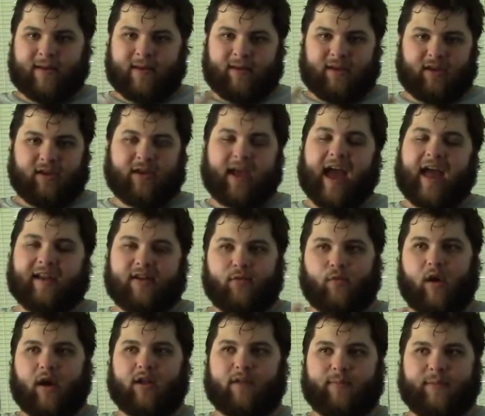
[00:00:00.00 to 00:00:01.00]
you kind of
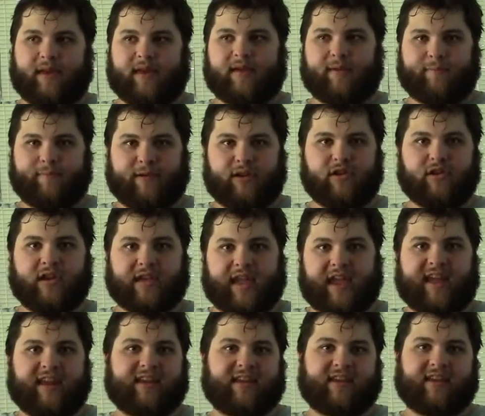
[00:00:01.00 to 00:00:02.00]
want to be
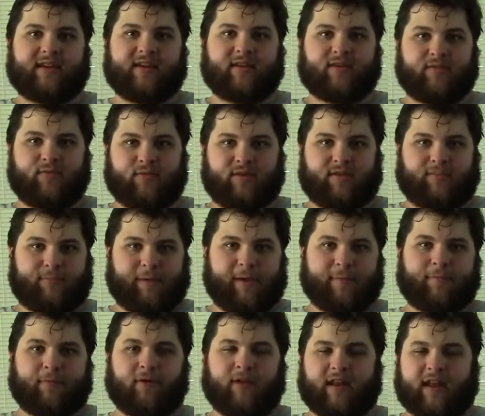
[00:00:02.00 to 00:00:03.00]
communicating with
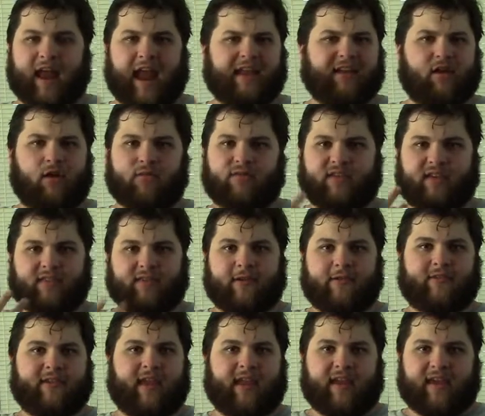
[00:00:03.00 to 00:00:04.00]
people and i don't think
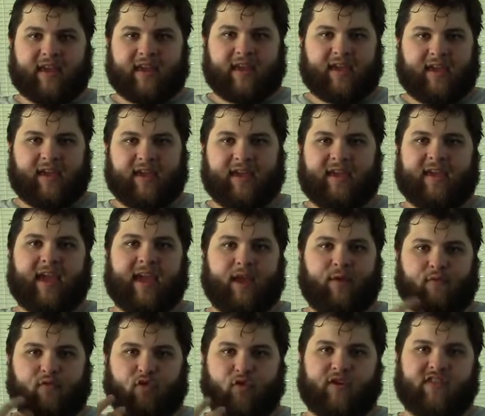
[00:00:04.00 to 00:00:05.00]
there's any
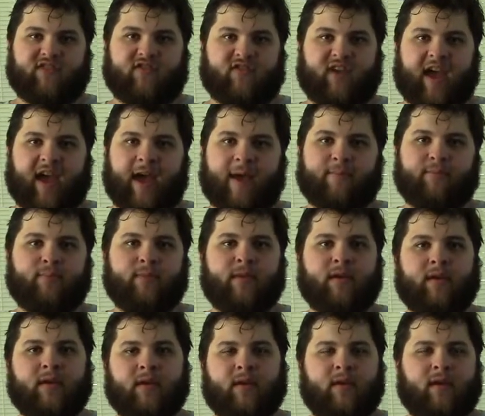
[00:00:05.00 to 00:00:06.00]
in-game voice chat
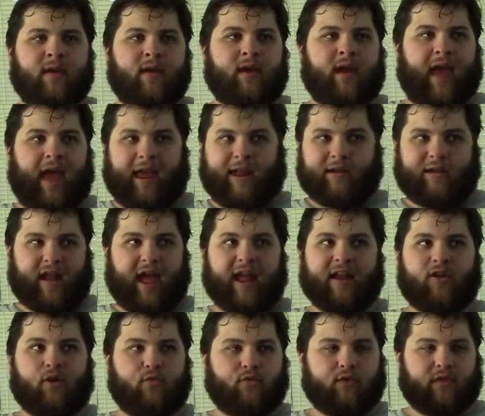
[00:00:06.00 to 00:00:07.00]
and i
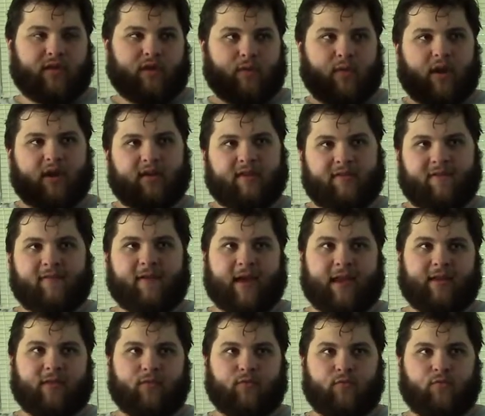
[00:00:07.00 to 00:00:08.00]
don't really want to
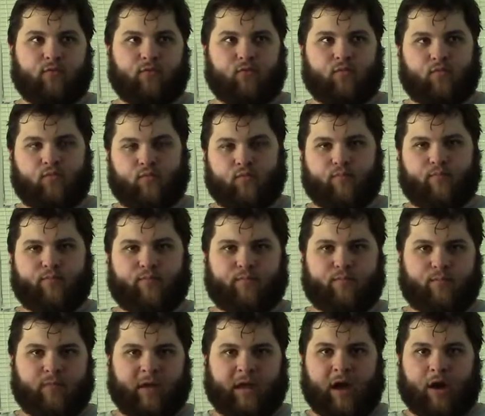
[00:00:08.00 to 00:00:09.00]
invite
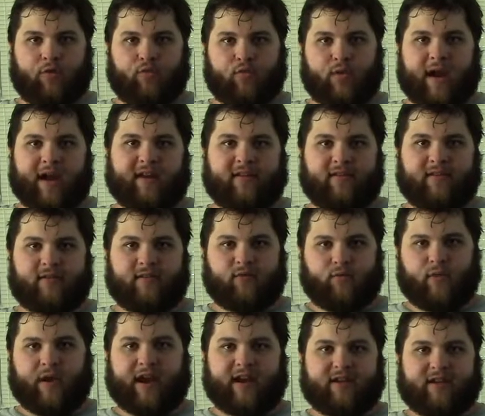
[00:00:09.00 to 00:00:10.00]
you know ran-
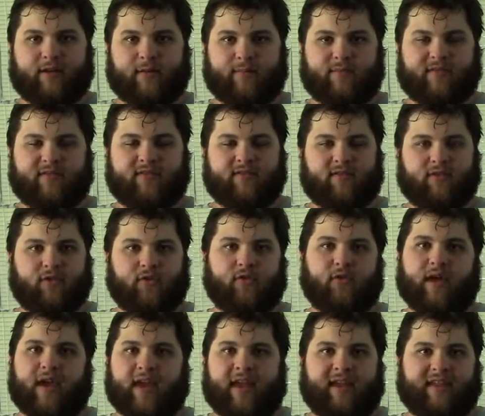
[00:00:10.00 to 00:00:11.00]
randoms to
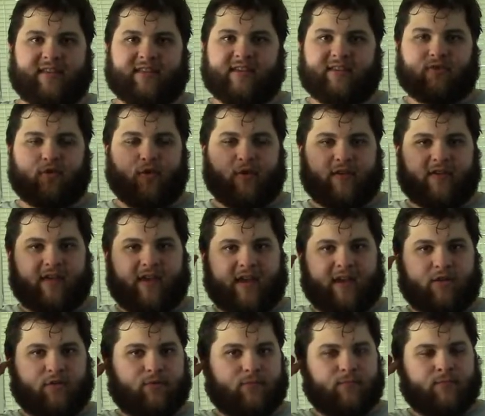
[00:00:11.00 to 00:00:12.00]
a discord
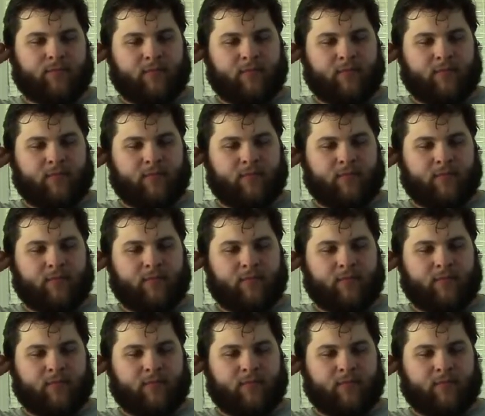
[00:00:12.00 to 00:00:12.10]
channel